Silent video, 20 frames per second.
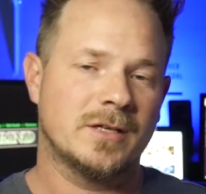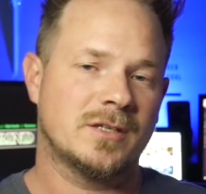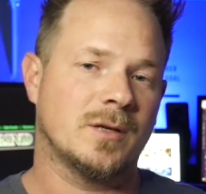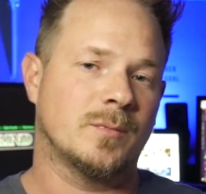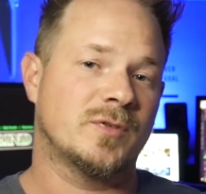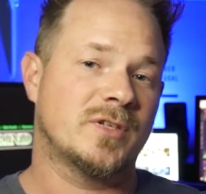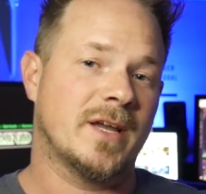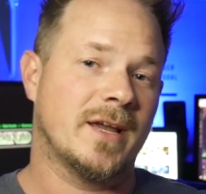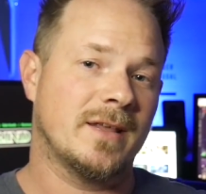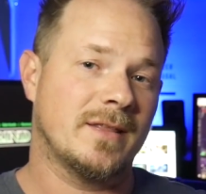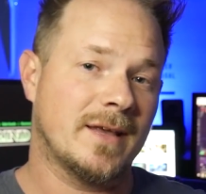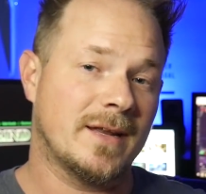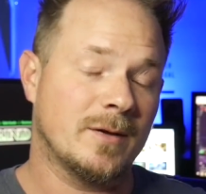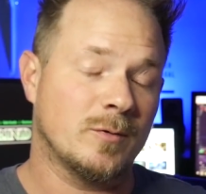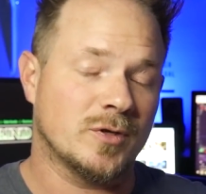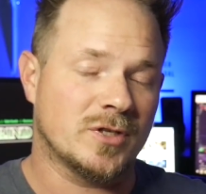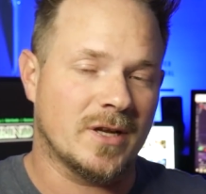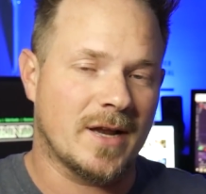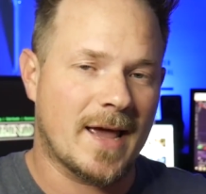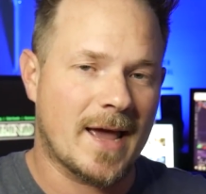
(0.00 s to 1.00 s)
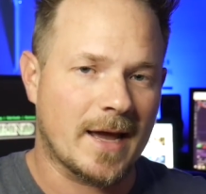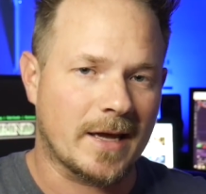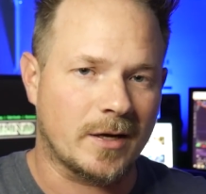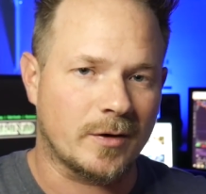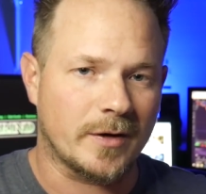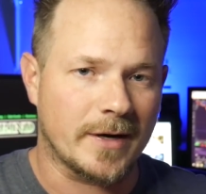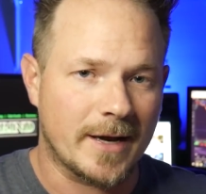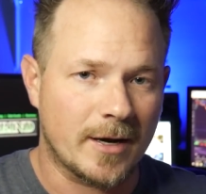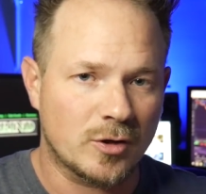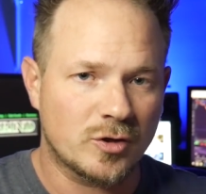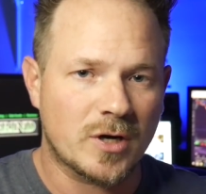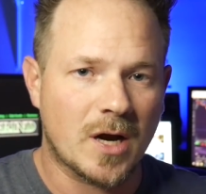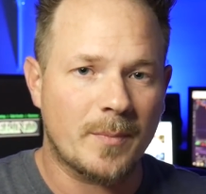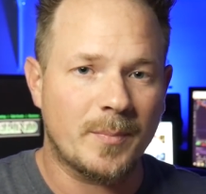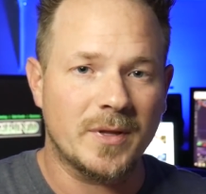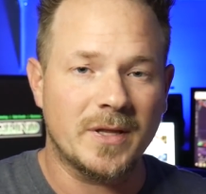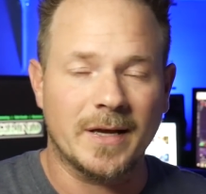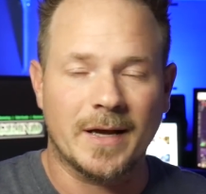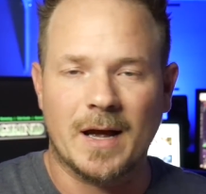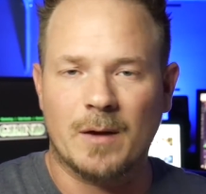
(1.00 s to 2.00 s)
Some say that it was an accurate airdrop
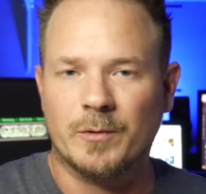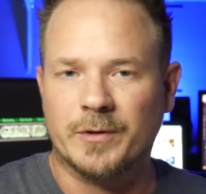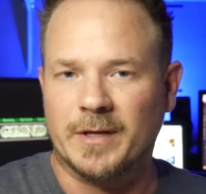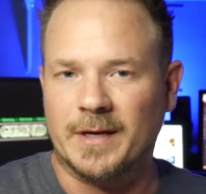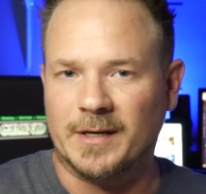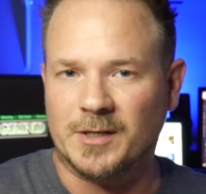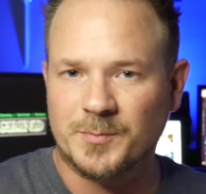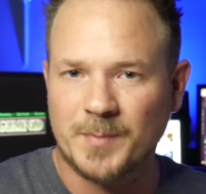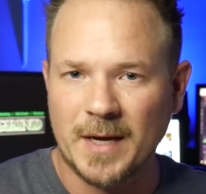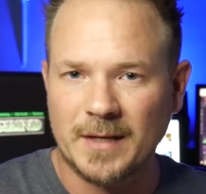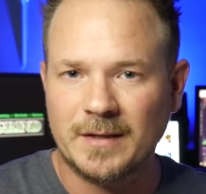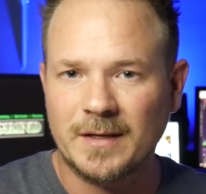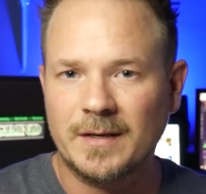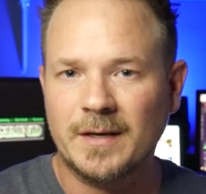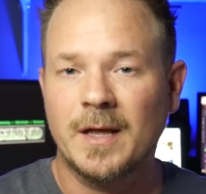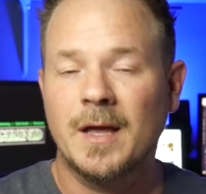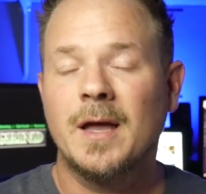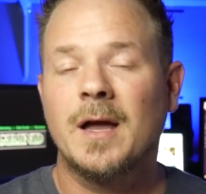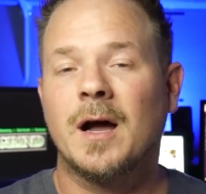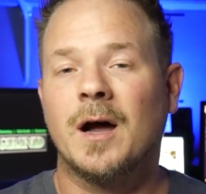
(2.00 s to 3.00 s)
and they got what they expected.